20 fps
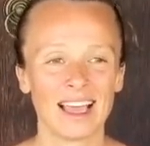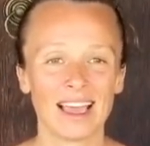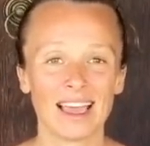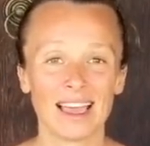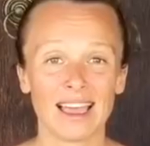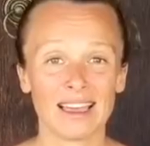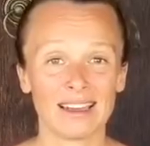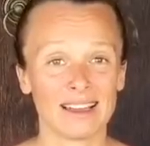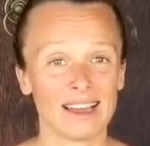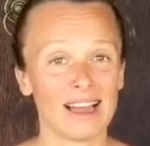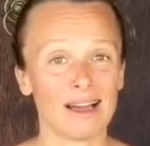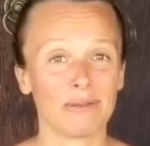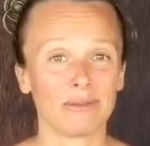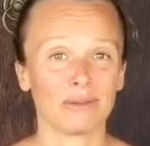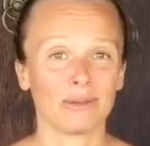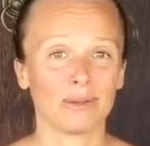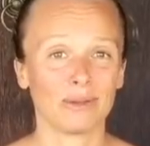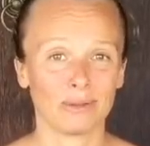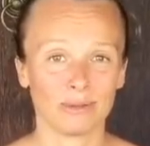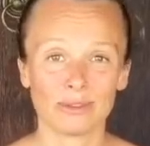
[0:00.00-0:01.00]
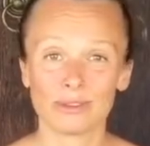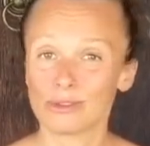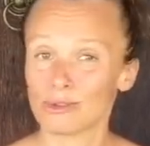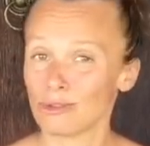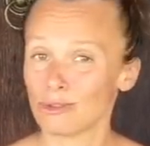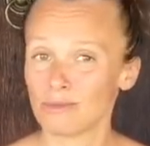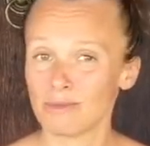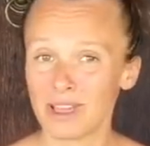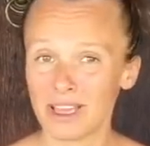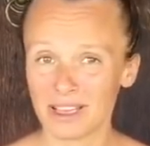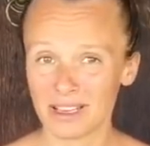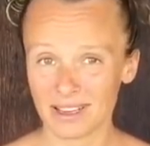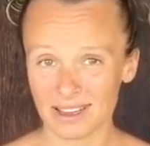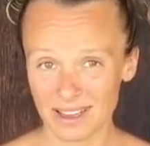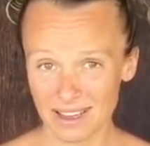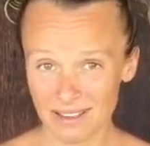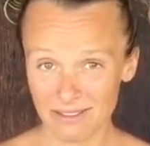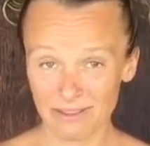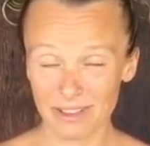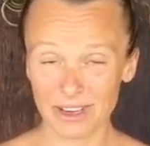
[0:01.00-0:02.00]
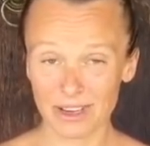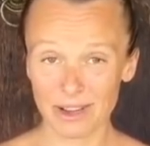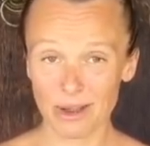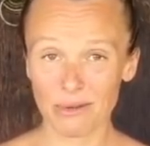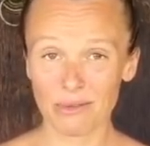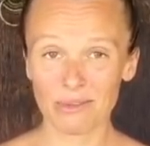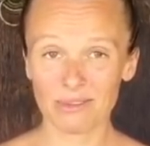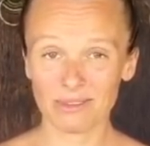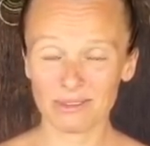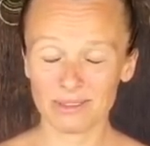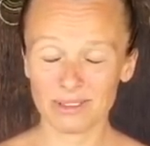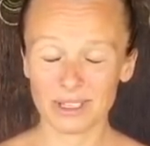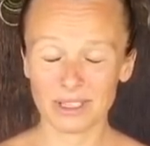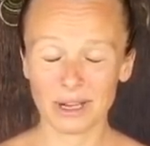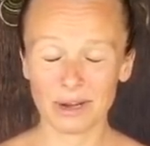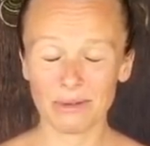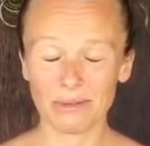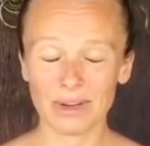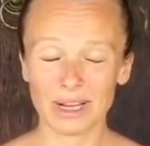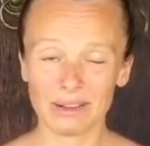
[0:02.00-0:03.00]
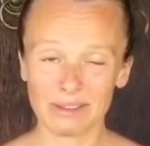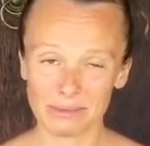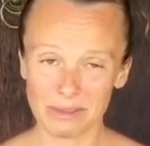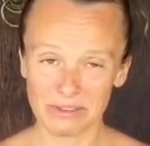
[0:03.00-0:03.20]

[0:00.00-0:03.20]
and i will soon make a video you know uh,